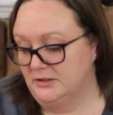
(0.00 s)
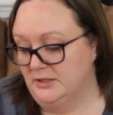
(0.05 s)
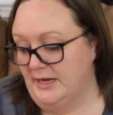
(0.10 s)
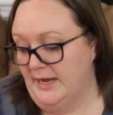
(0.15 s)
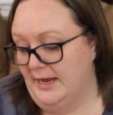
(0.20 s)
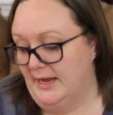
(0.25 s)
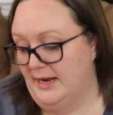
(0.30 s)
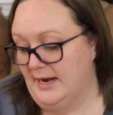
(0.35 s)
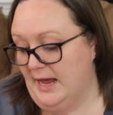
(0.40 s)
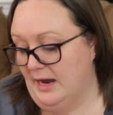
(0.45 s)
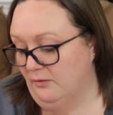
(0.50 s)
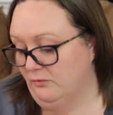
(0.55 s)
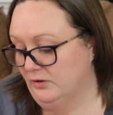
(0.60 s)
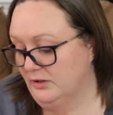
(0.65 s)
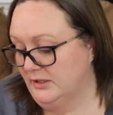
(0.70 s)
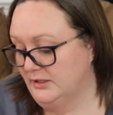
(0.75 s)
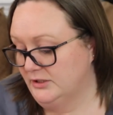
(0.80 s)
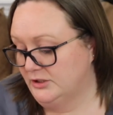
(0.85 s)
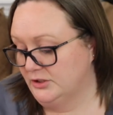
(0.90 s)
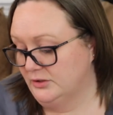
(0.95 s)
And I
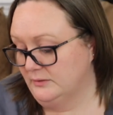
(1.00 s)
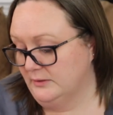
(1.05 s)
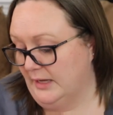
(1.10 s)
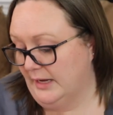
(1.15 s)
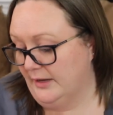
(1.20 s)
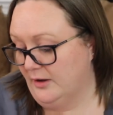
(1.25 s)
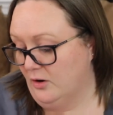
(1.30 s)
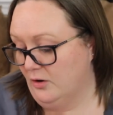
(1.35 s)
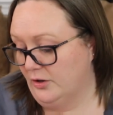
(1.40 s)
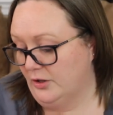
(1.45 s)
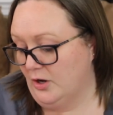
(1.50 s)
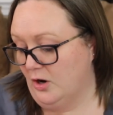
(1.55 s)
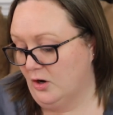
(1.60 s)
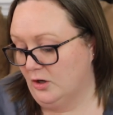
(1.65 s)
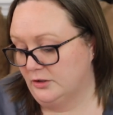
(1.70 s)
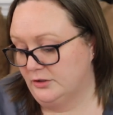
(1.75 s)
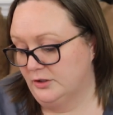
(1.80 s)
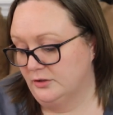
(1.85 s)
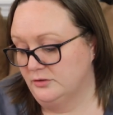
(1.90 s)
really do like her yarn.